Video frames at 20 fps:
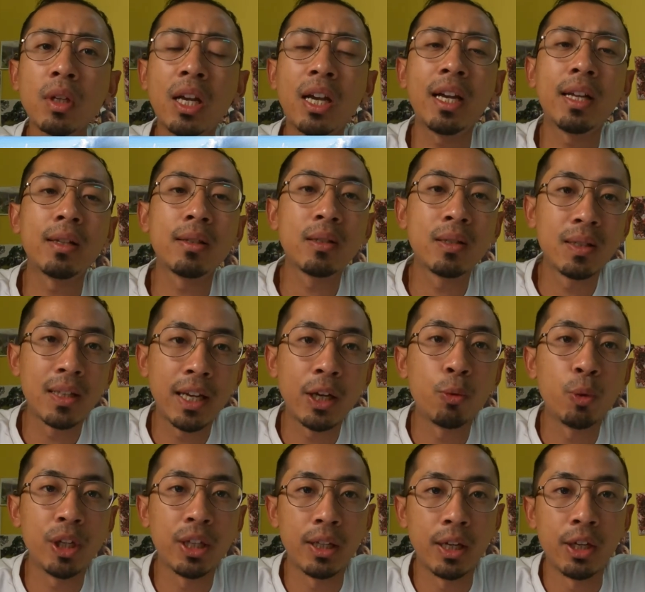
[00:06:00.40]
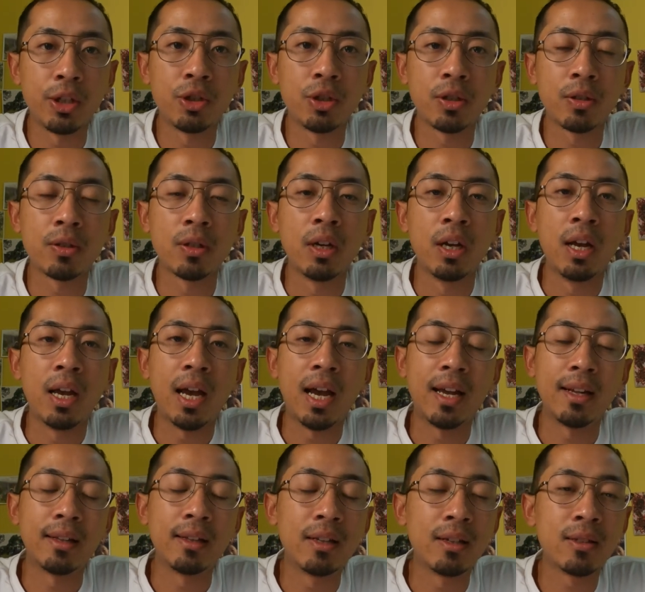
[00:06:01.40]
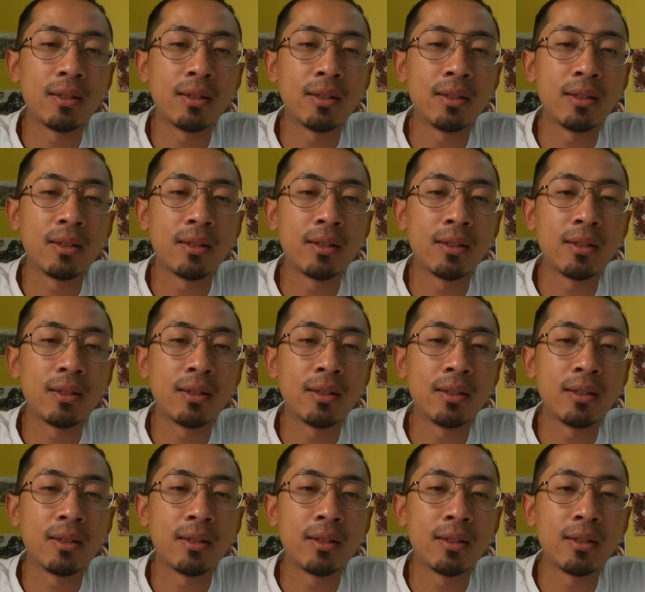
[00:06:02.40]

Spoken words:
and stay with nature. And